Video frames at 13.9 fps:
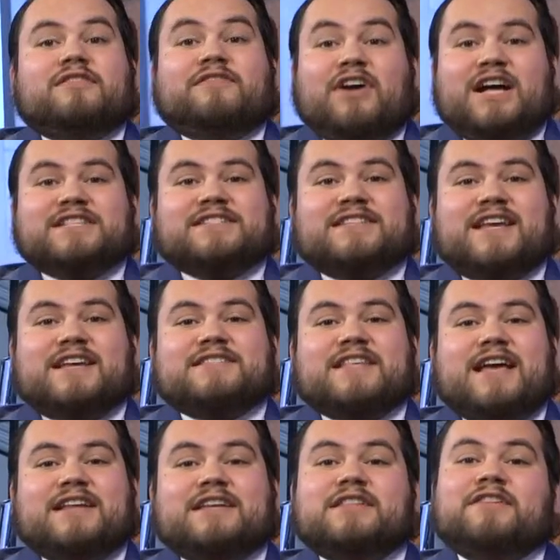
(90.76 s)
Vaught says
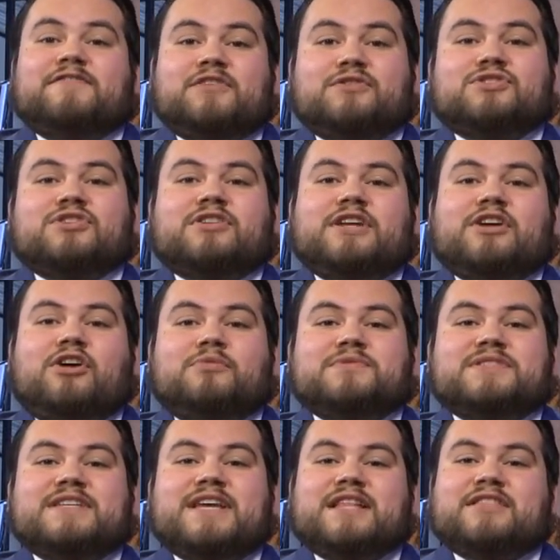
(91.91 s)
that in the future he hopes
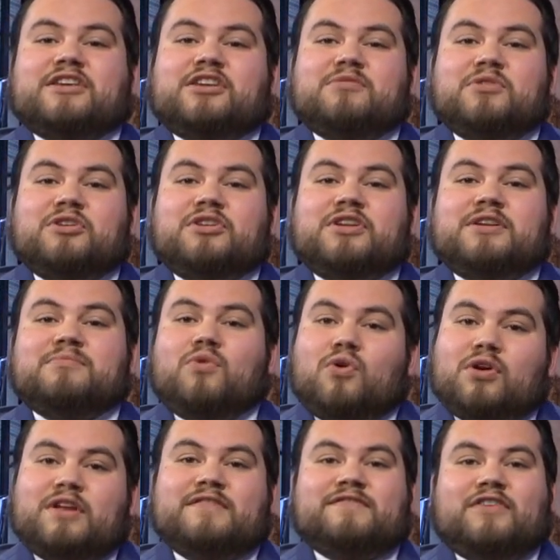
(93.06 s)
to get the community
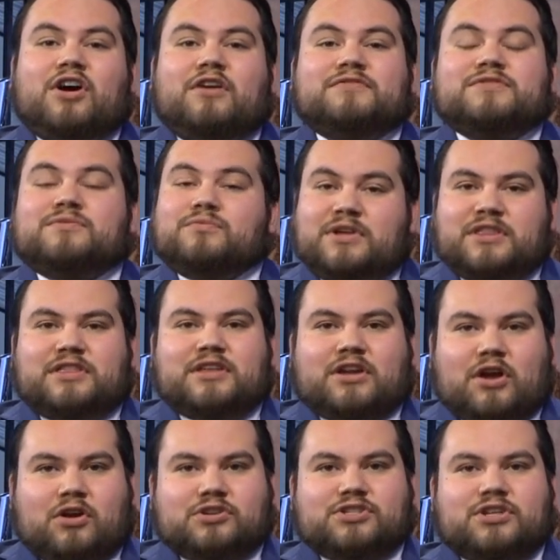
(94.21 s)
more involved with the
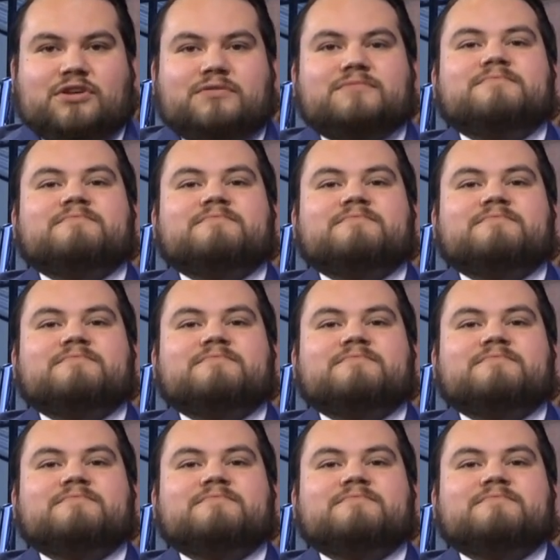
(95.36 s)
car show.